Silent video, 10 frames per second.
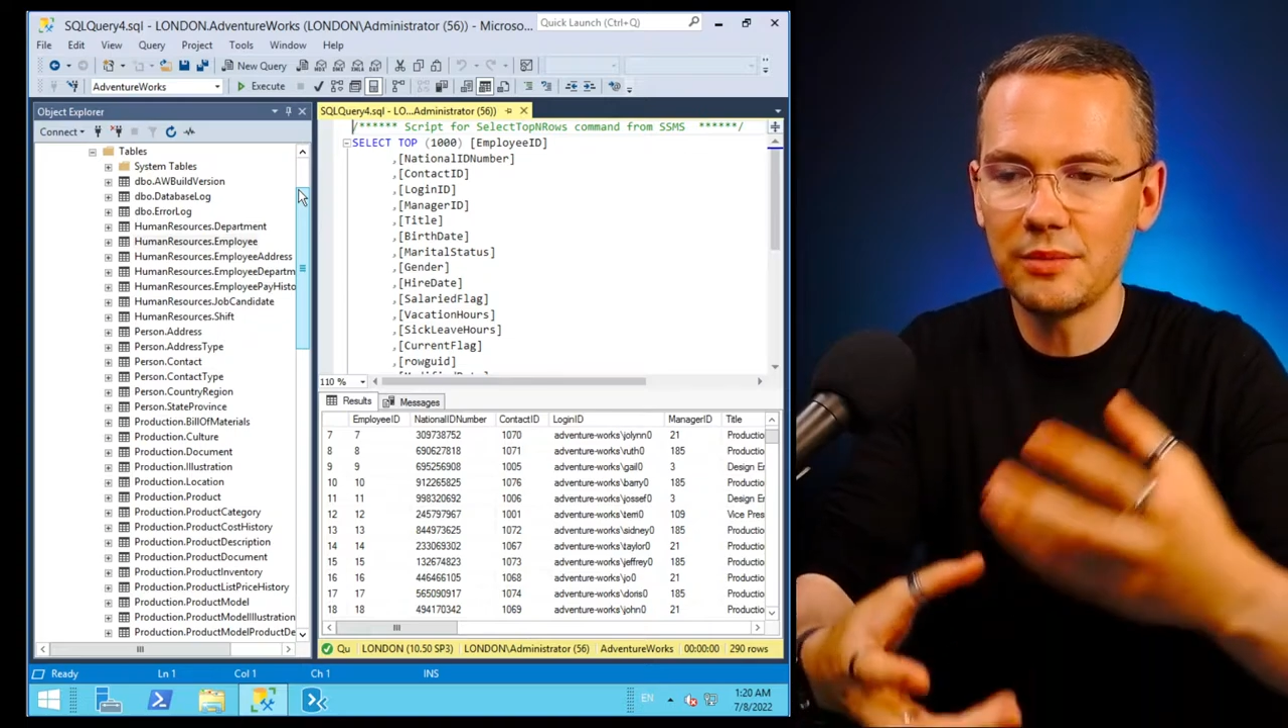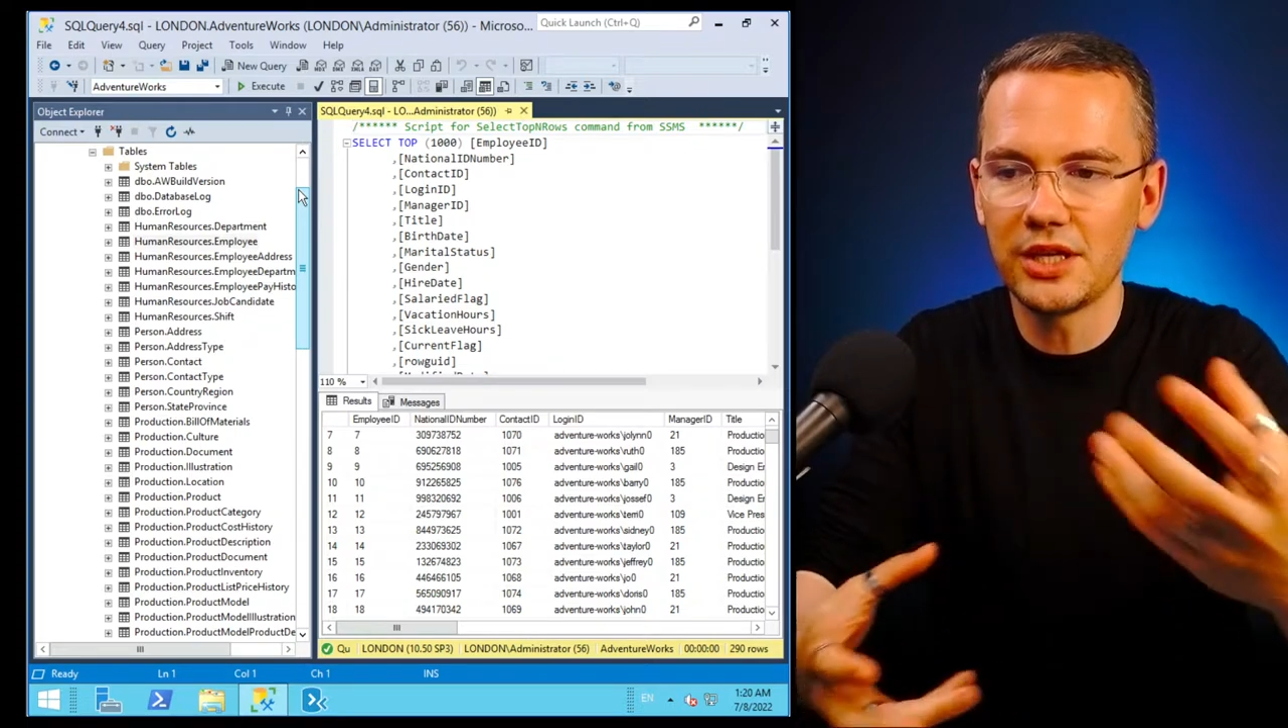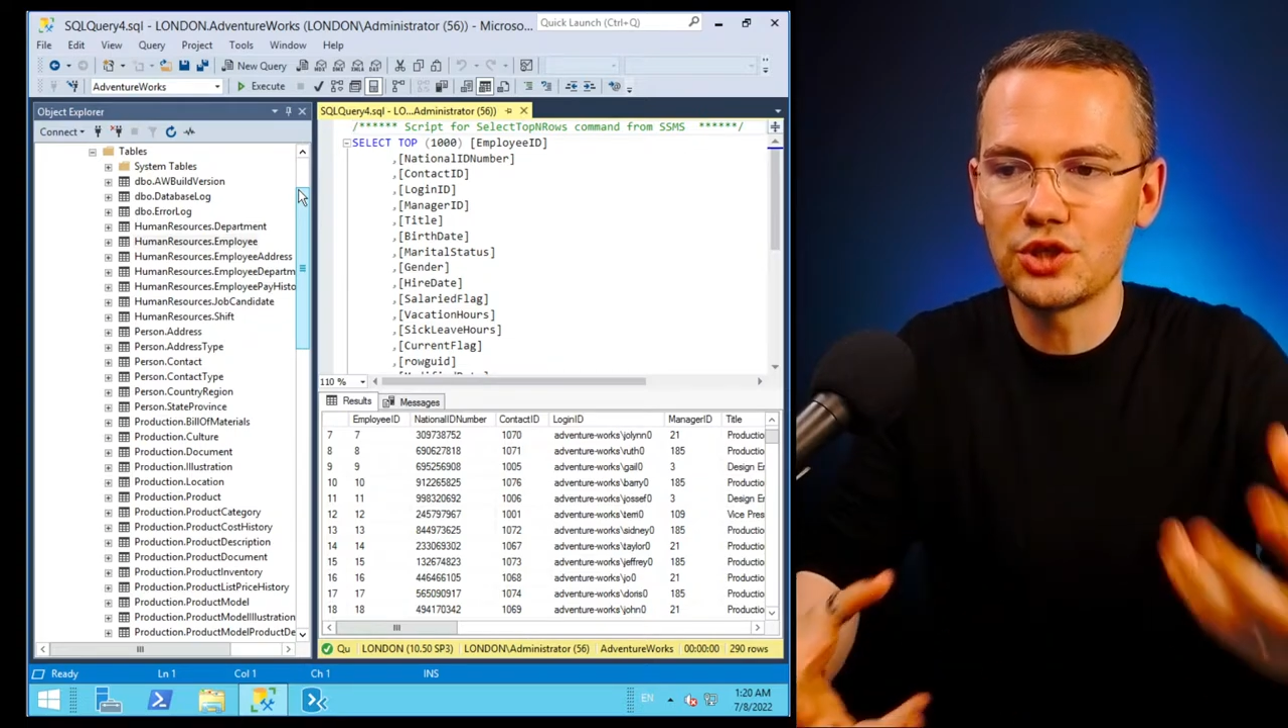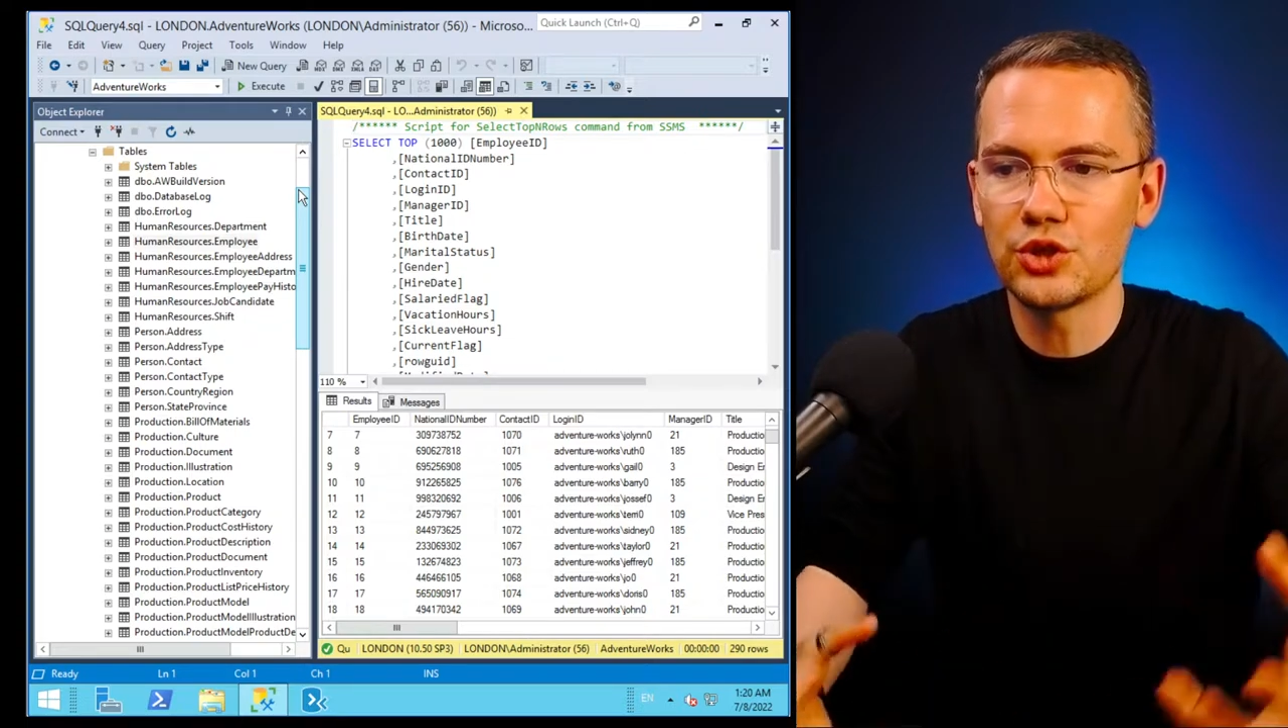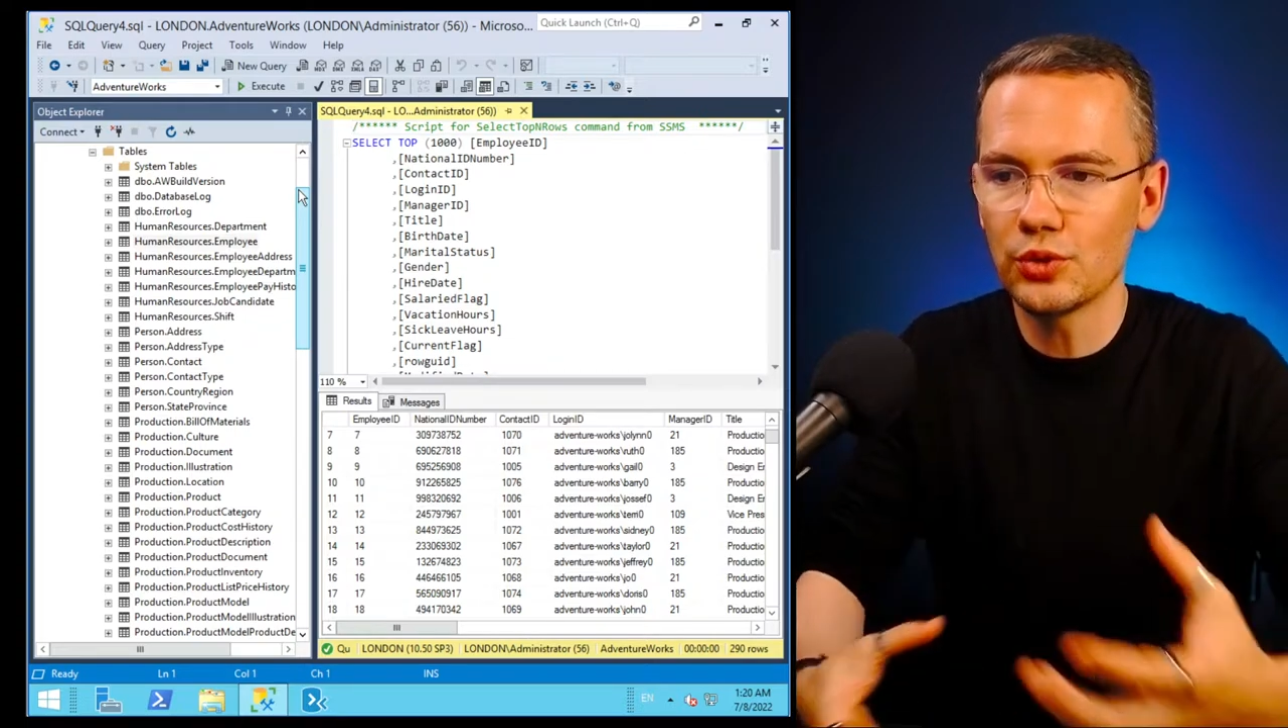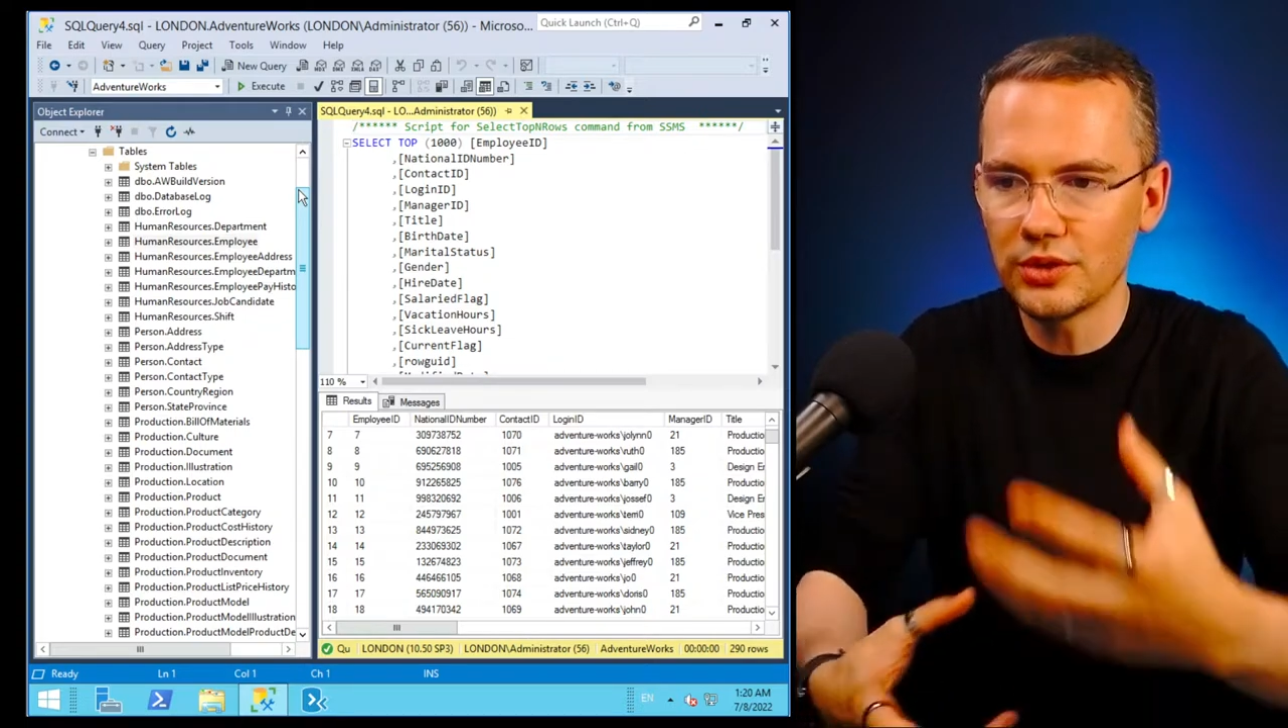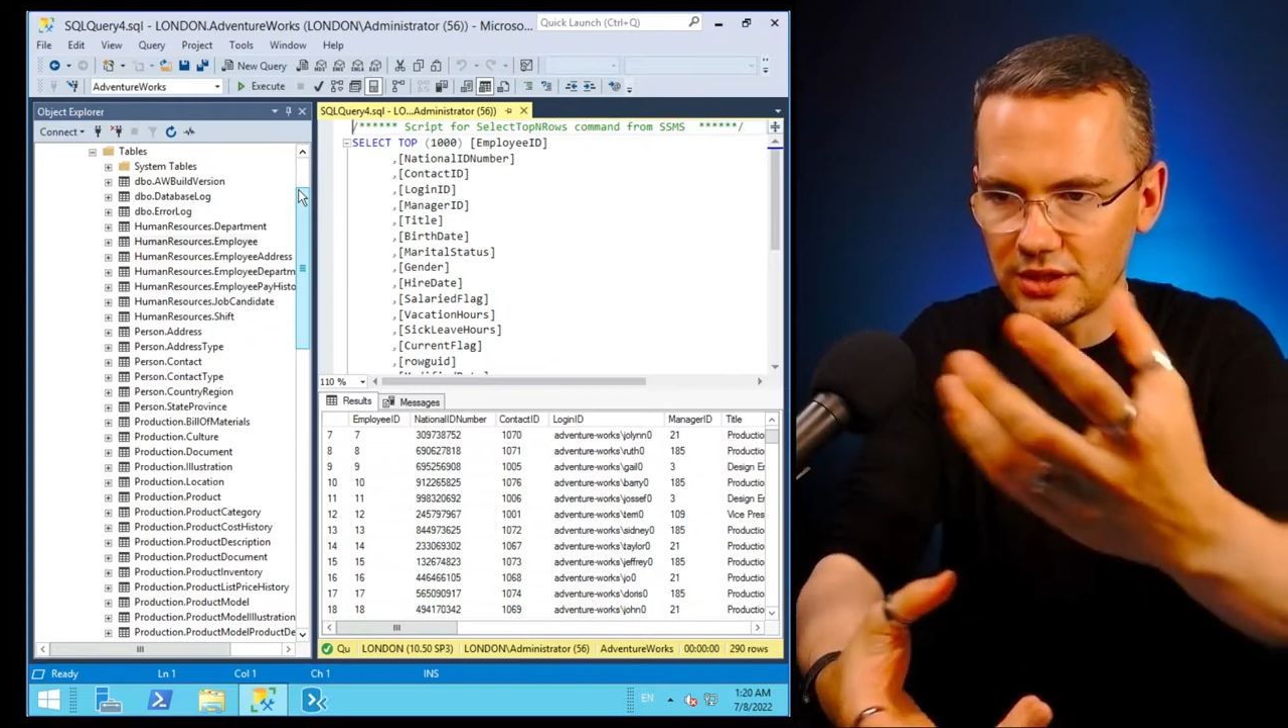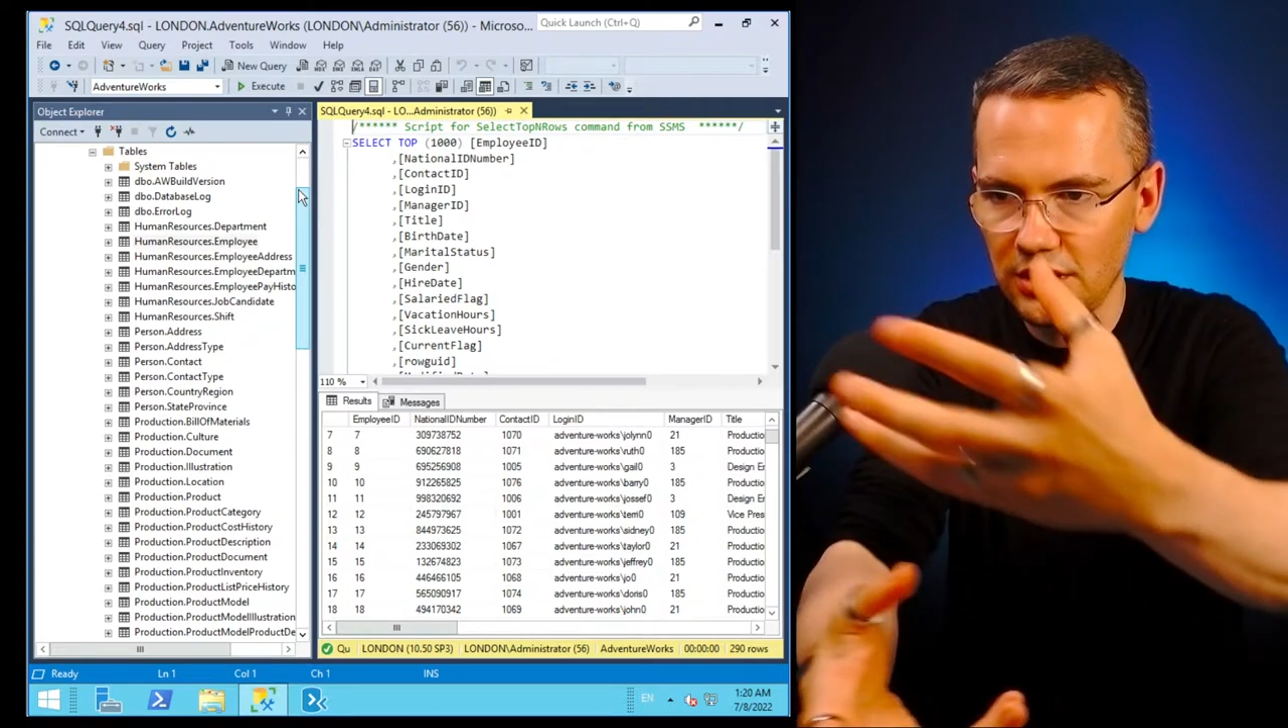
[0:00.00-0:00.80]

make sure that